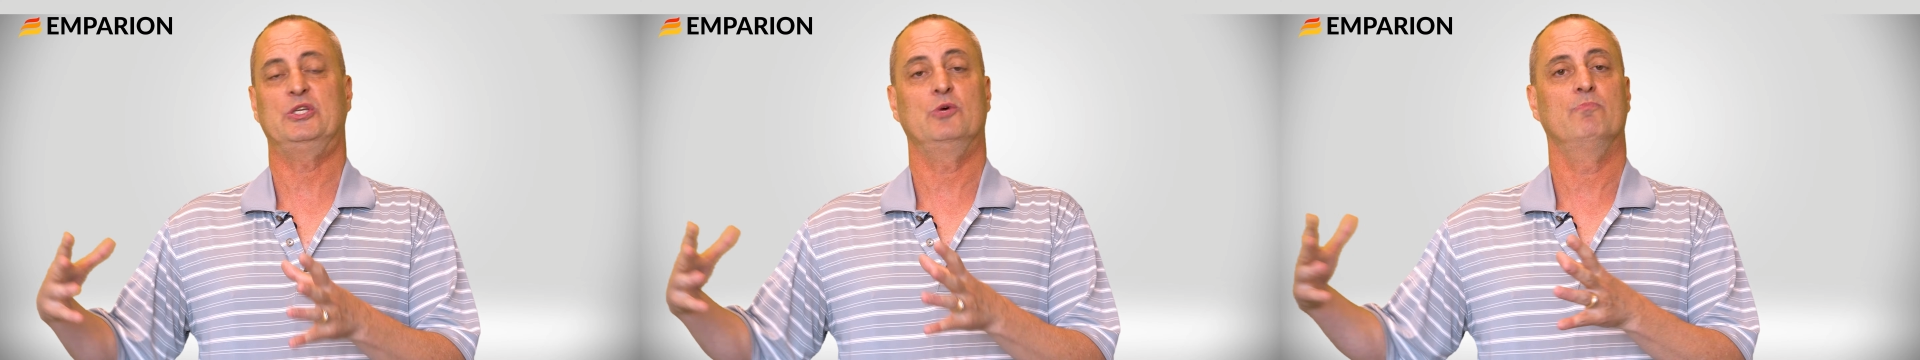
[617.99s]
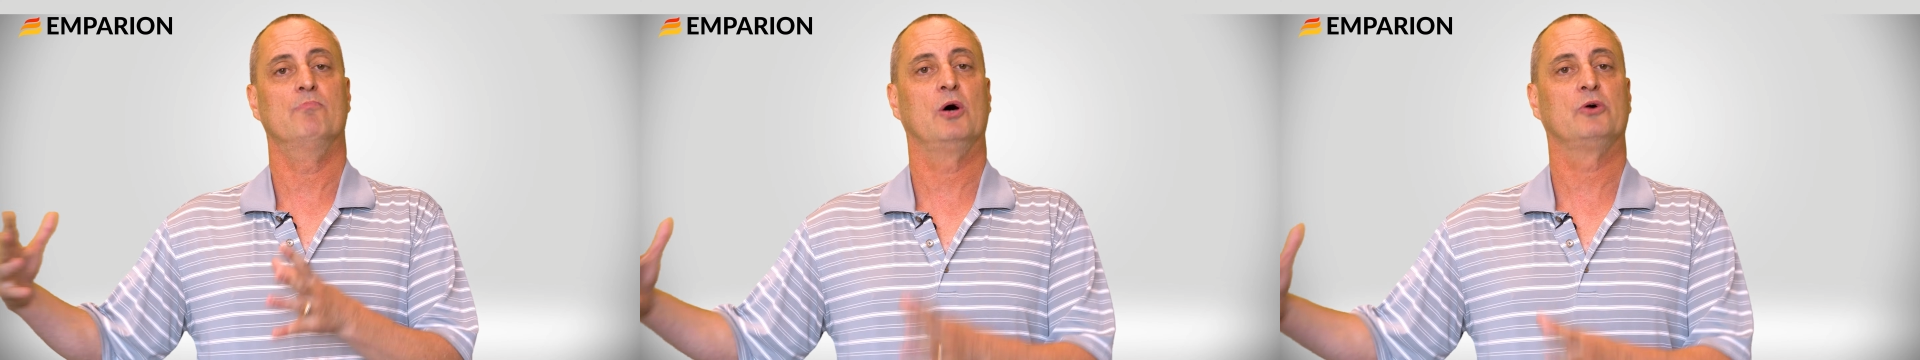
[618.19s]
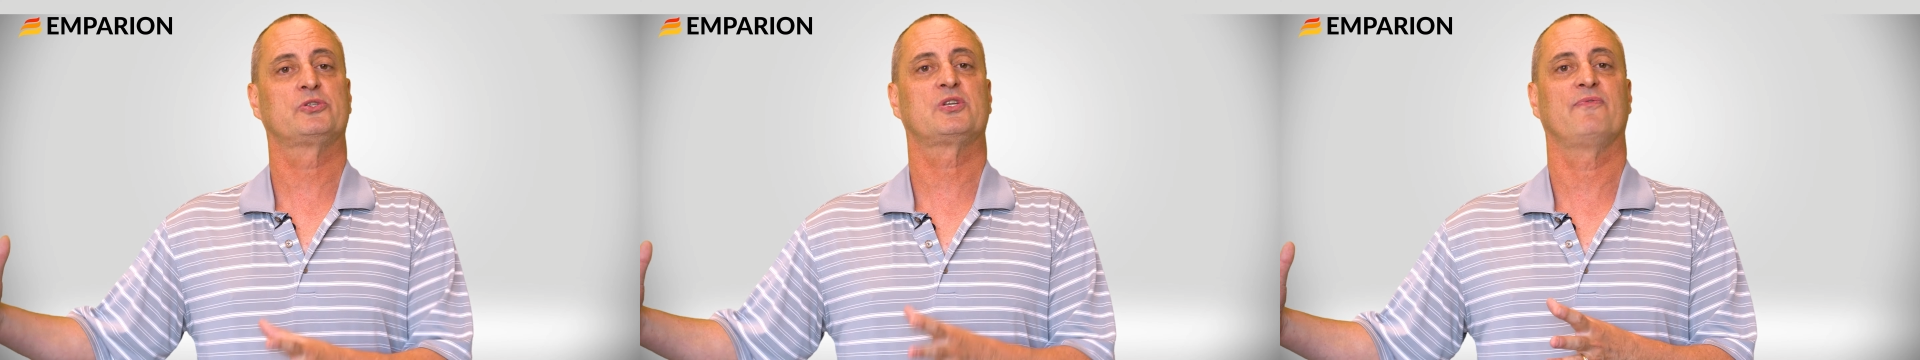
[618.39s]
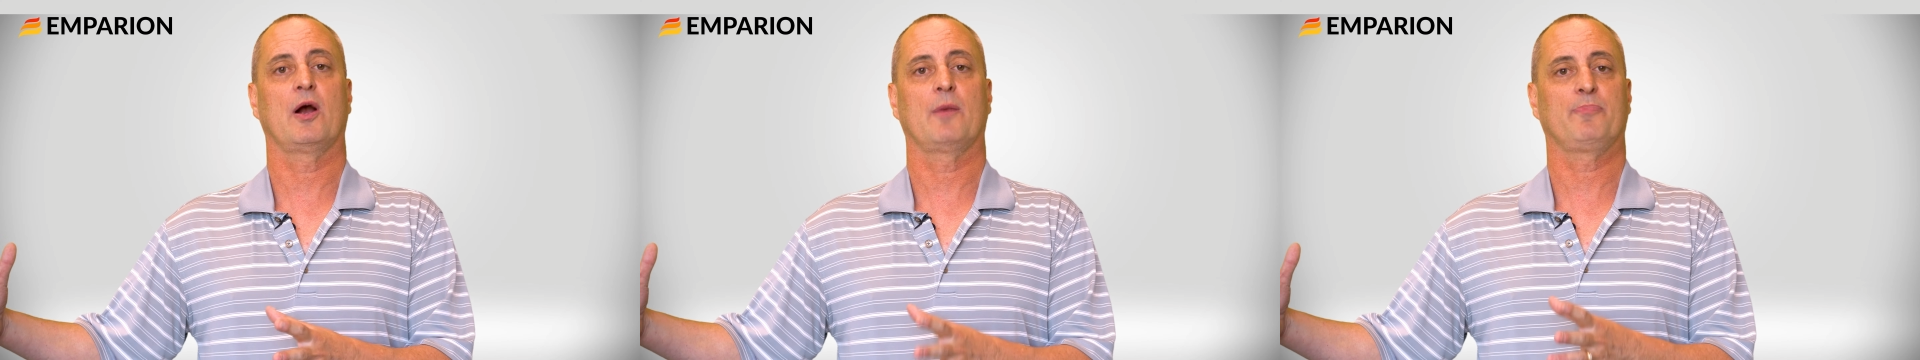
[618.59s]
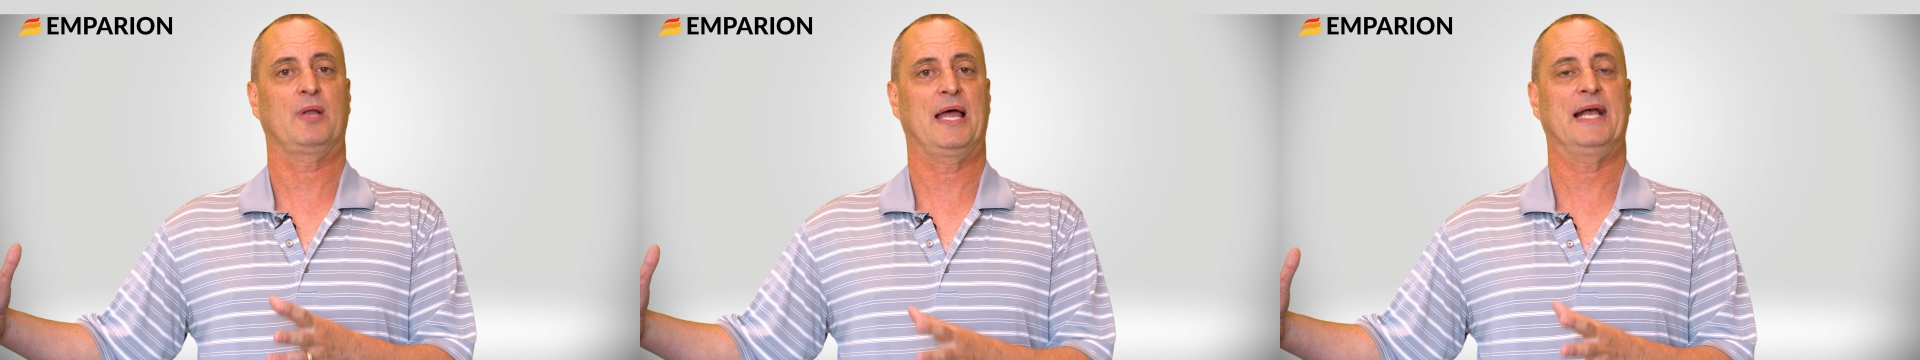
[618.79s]
do most of
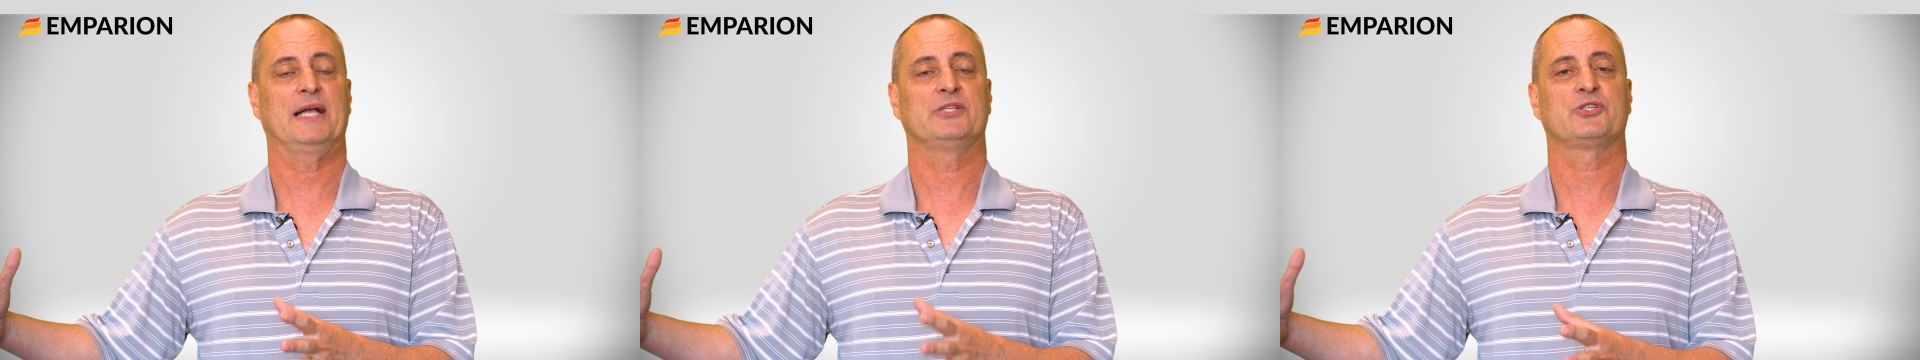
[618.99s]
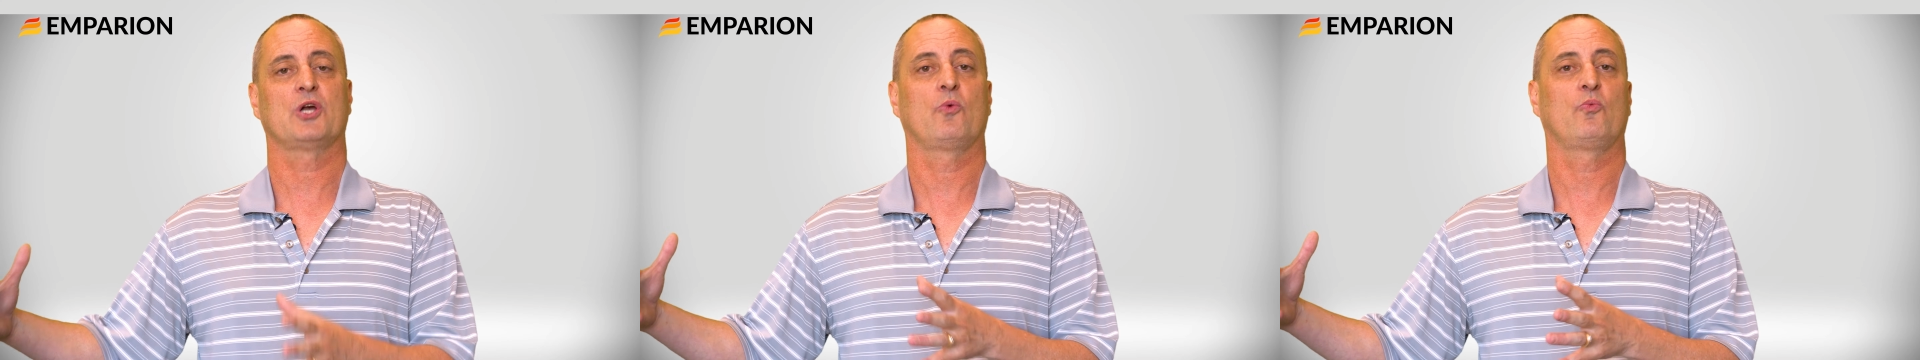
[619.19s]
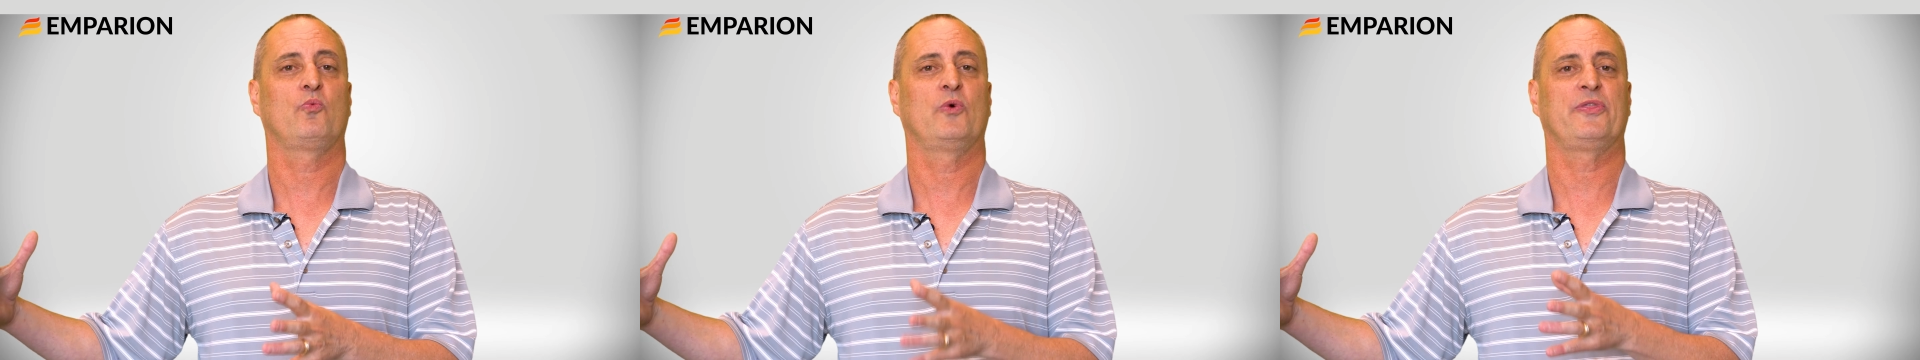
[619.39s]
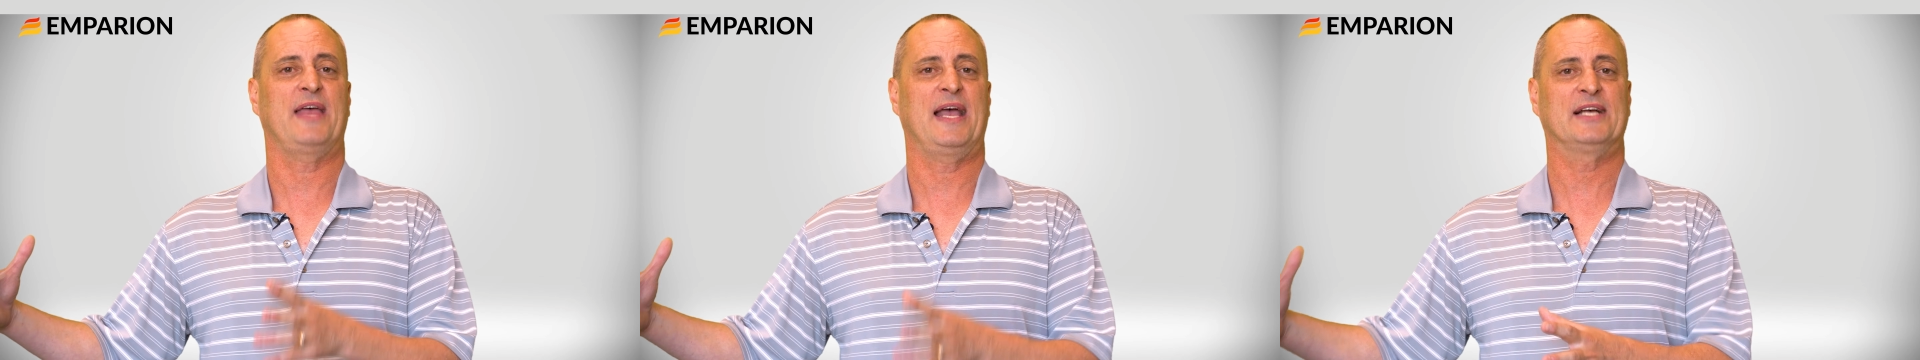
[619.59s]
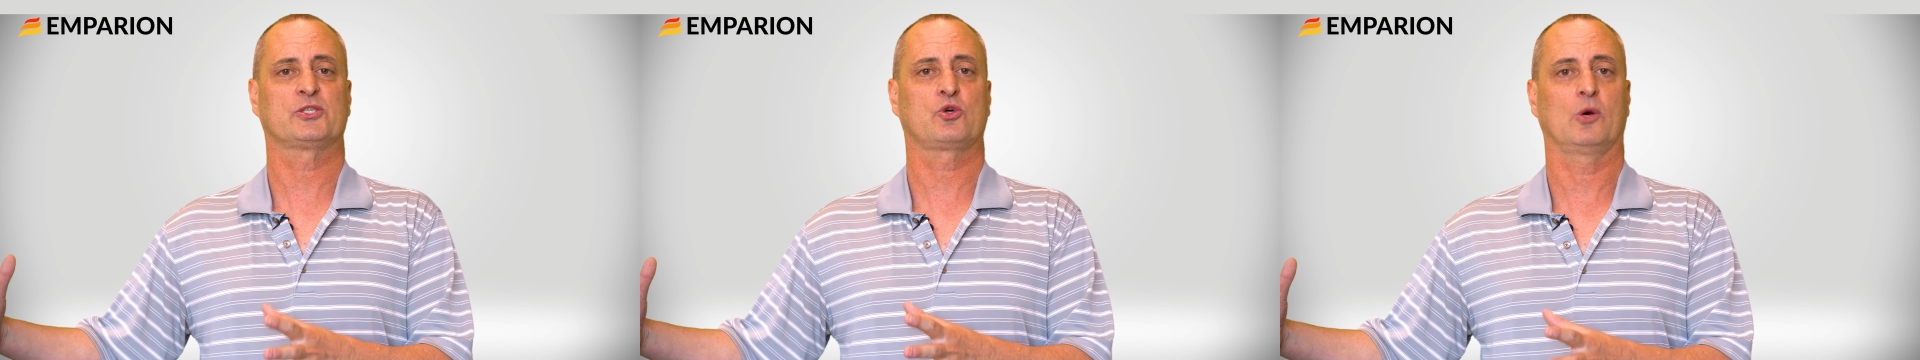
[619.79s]
our plans are with
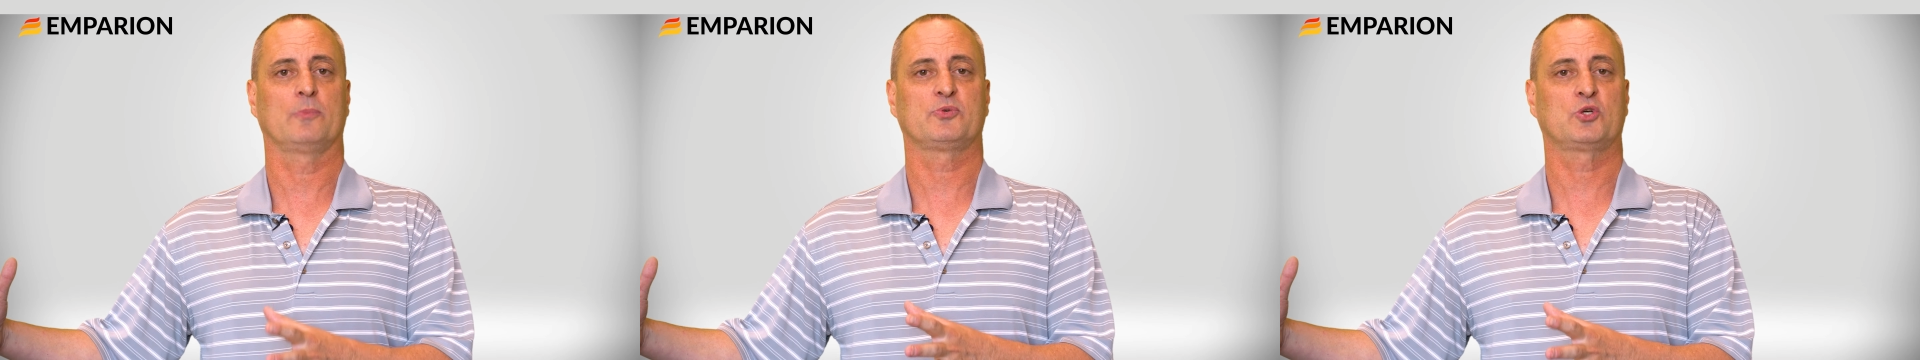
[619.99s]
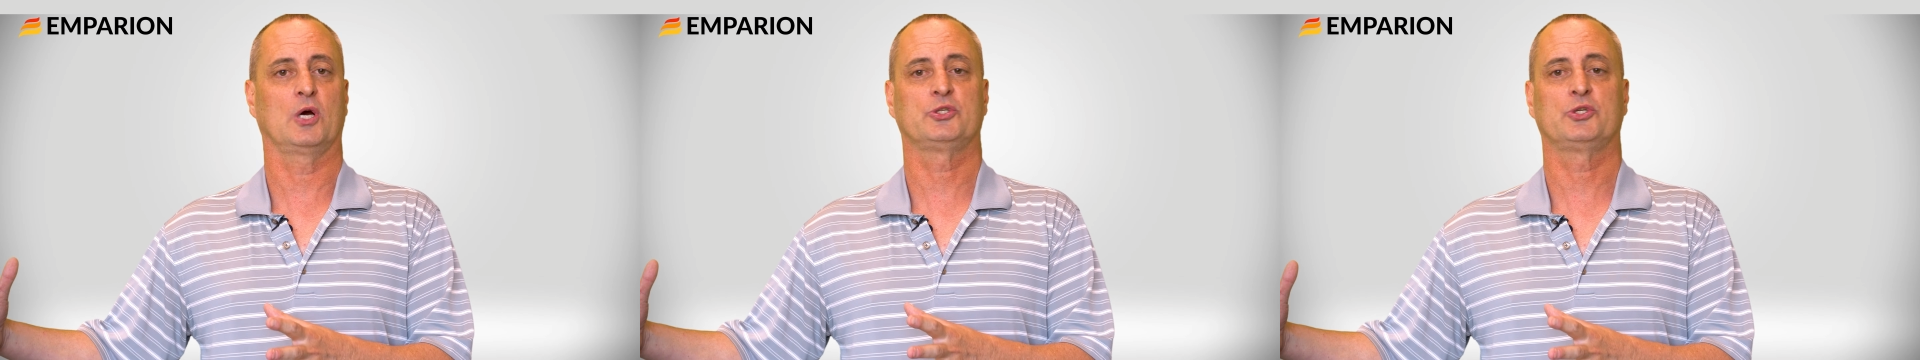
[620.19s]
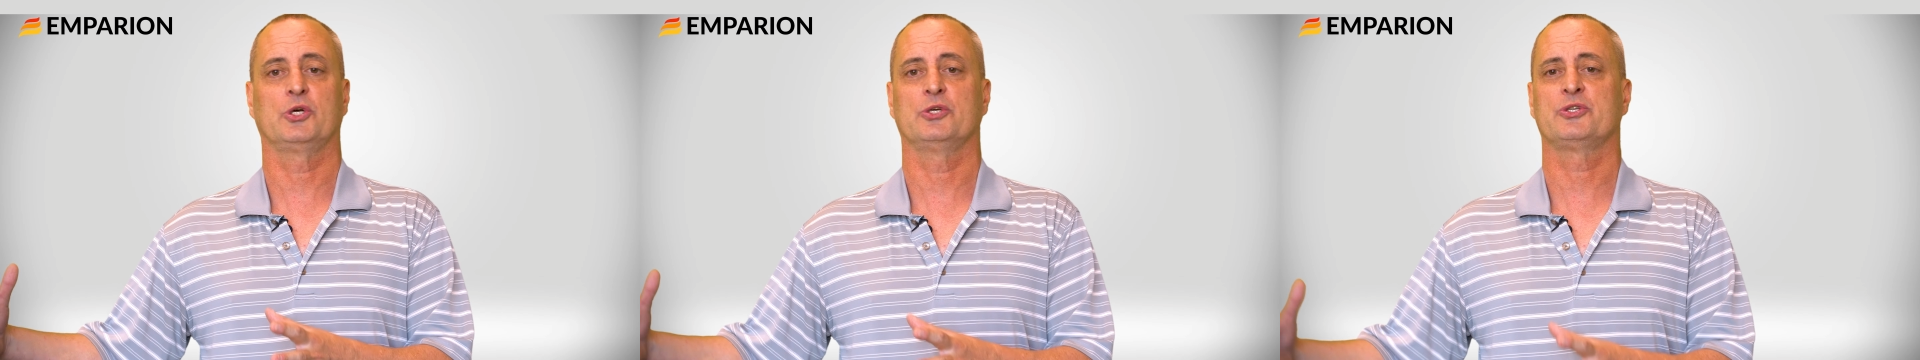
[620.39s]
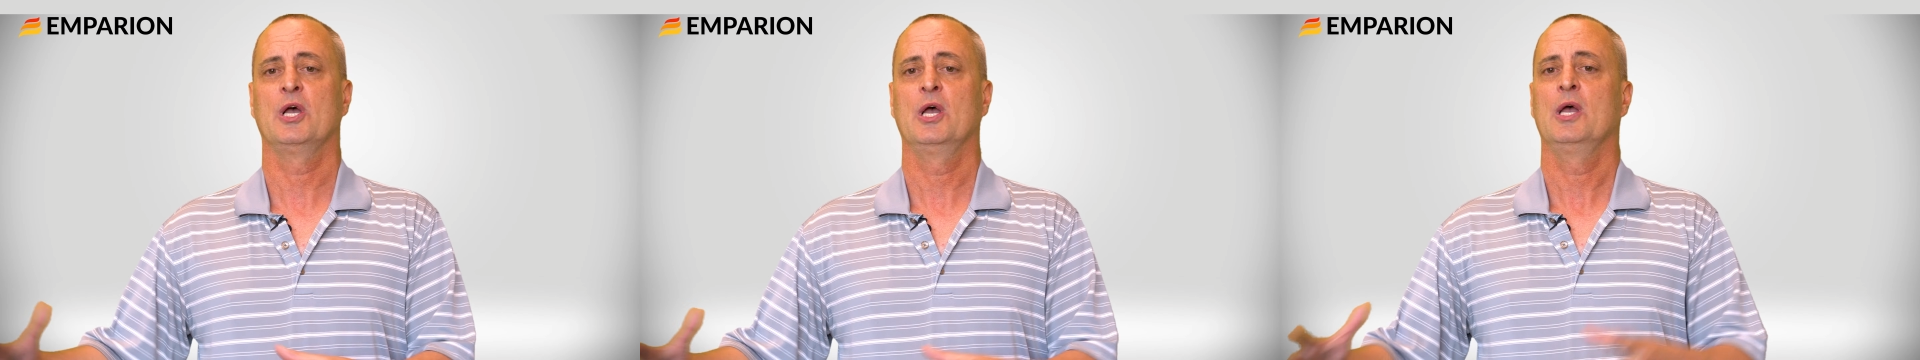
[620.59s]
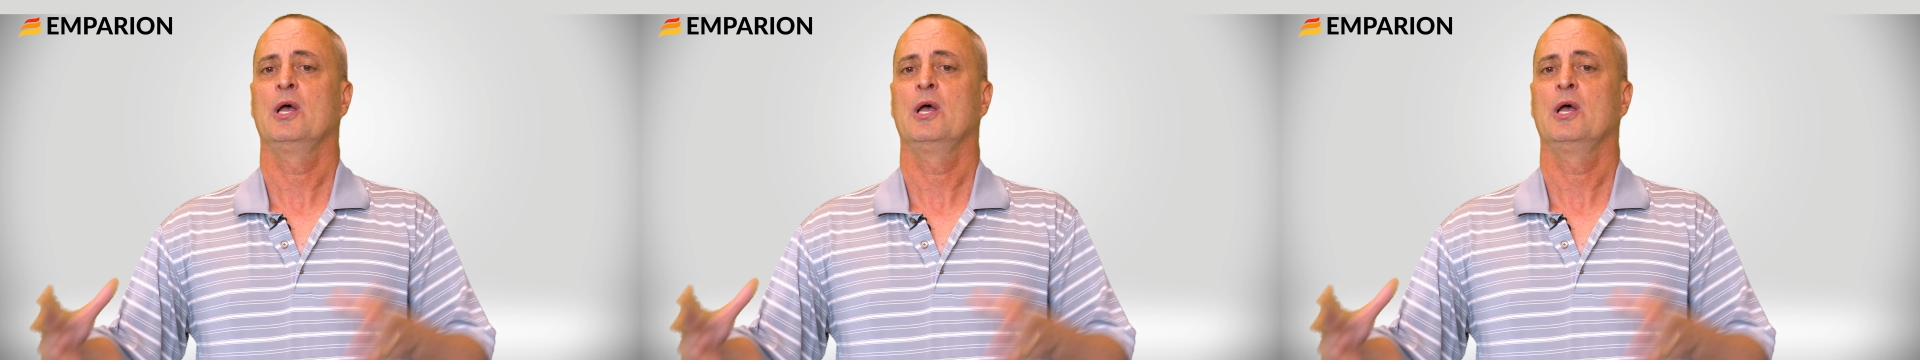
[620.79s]
S-Corp structures.